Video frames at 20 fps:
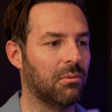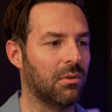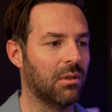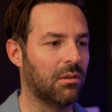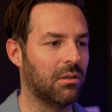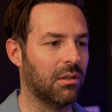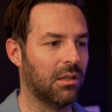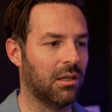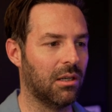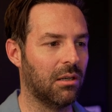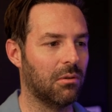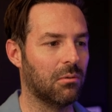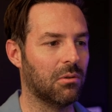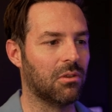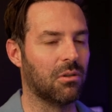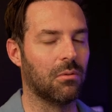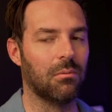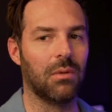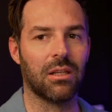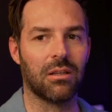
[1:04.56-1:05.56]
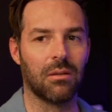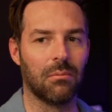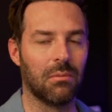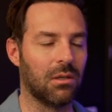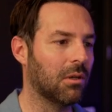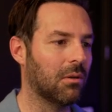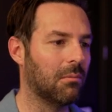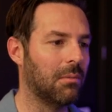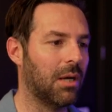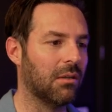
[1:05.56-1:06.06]
Blender here, which will make the
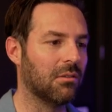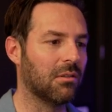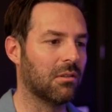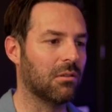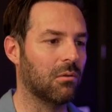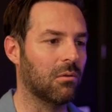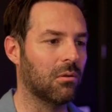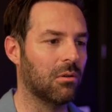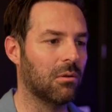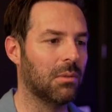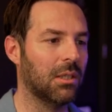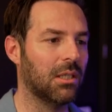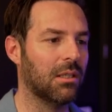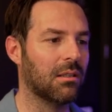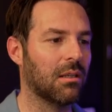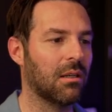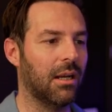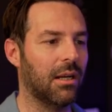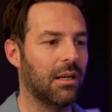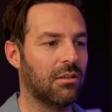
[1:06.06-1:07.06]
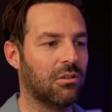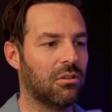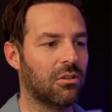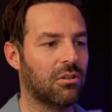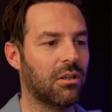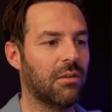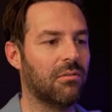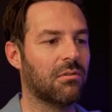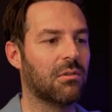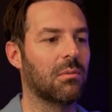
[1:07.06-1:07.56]
middle mouse to orbit and
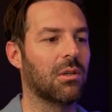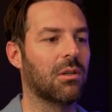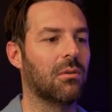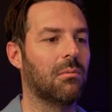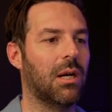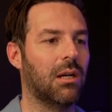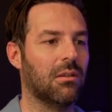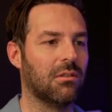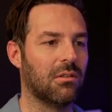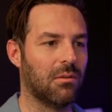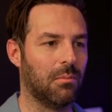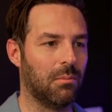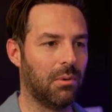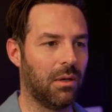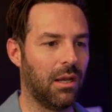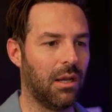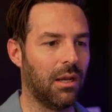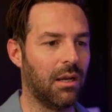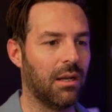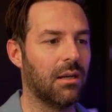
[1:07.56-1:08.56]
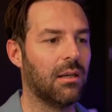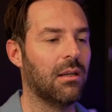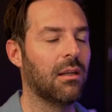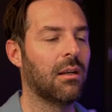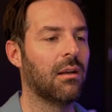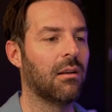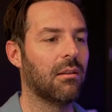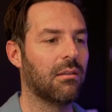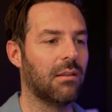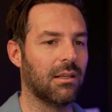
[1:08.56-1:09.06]
shift middle mouse to pan,
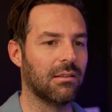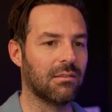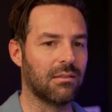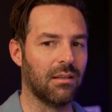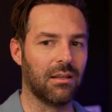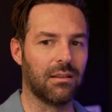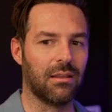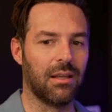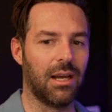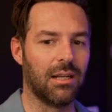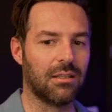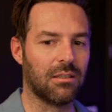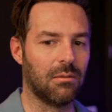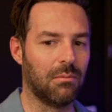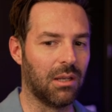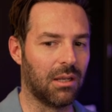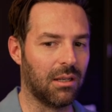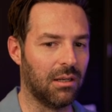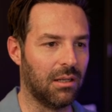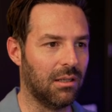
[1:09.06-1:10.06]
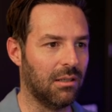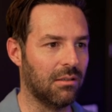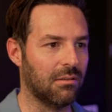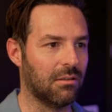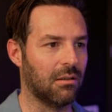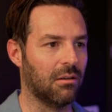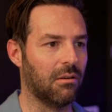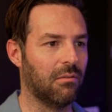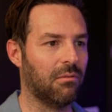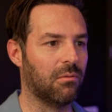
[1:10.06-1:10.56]
things like that, to make it
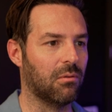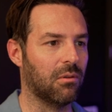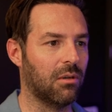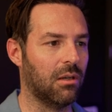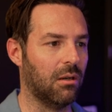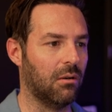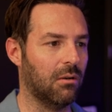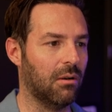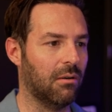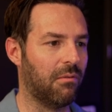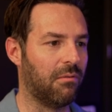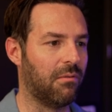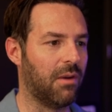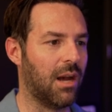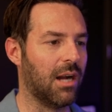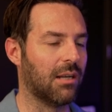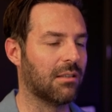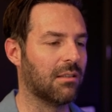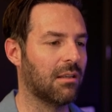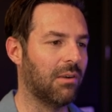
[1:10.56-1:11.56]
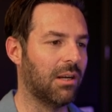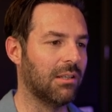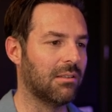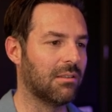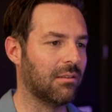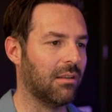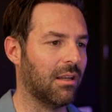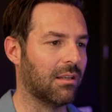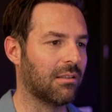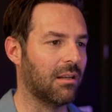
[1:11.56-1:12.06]
easier for you. In fact, if I
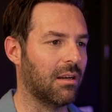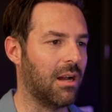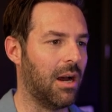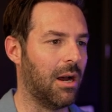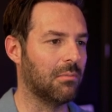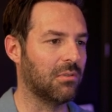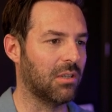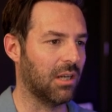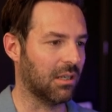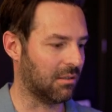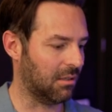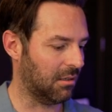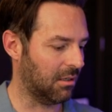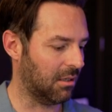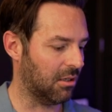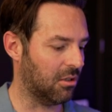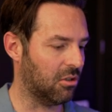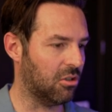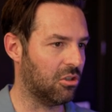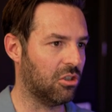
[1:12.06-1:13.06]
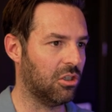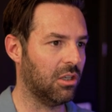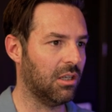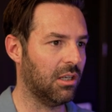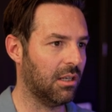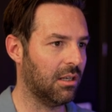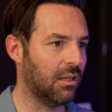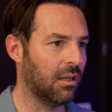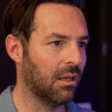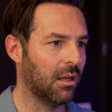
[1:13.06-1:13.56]
select an object and hit
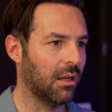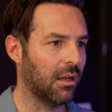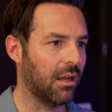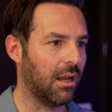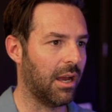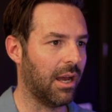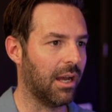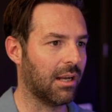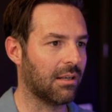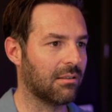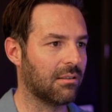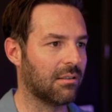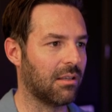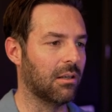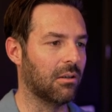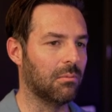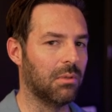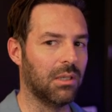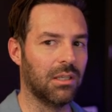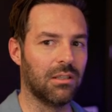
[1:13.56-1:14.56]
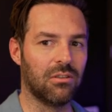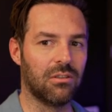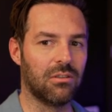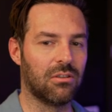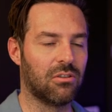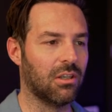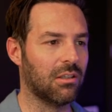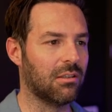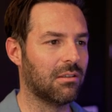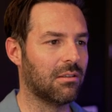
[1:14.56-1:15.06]
G, X, it'll be
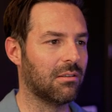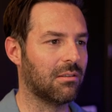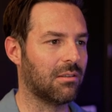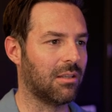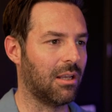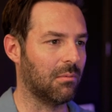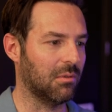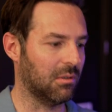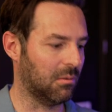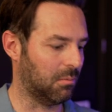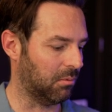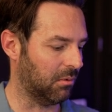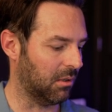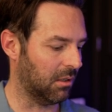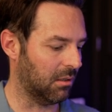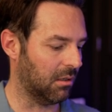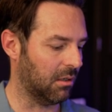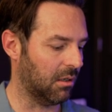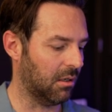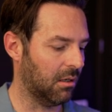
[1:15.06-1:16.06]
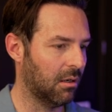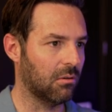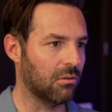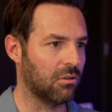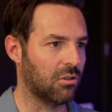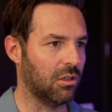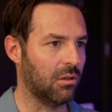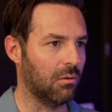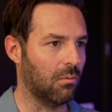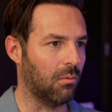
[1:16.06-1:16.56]
just the same as Blender. Or
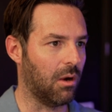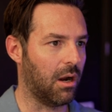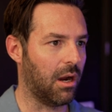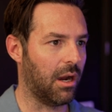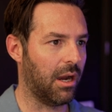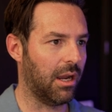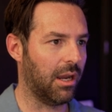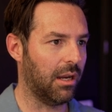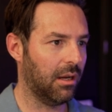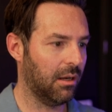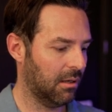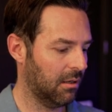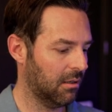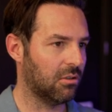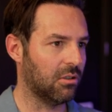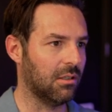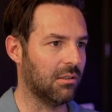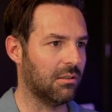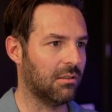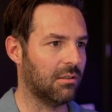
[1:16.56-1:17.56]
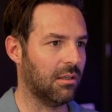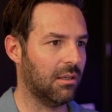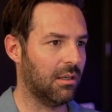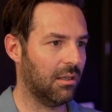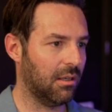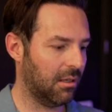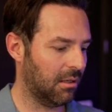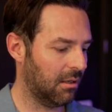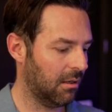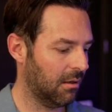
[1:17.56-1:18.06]
G Y, G
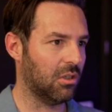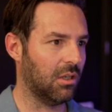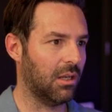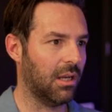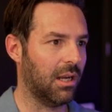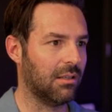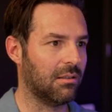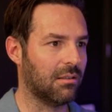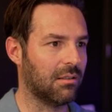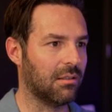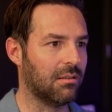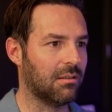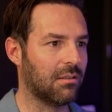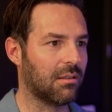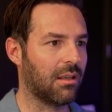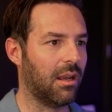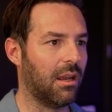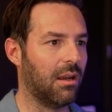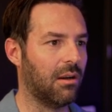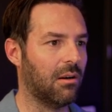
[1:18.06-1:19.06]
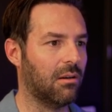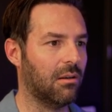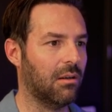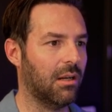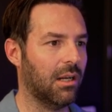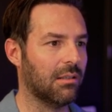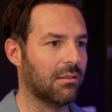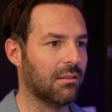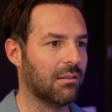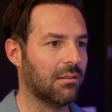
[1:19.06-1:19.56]
Z, G S to scale,
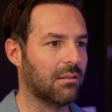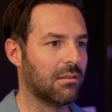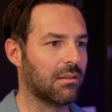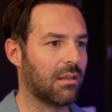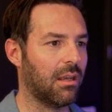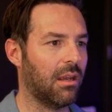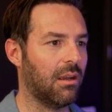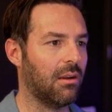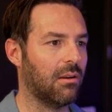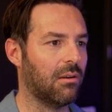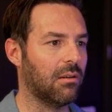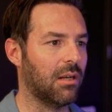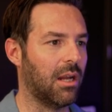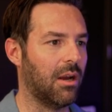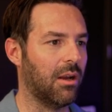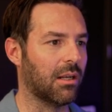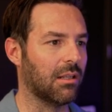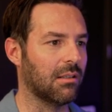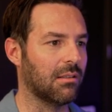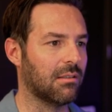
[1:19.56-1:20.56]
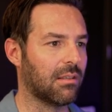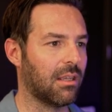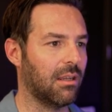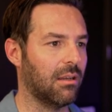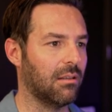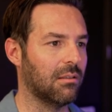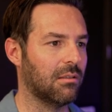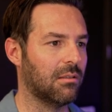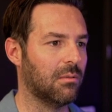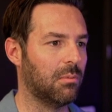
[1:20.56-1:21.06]
S is scale. Now I can
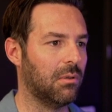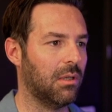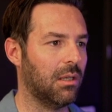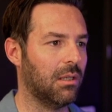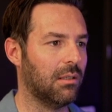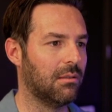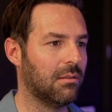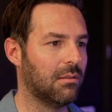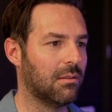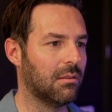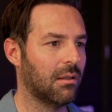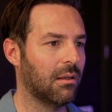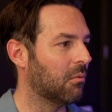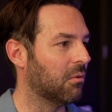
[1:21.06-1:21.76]
scale this piece.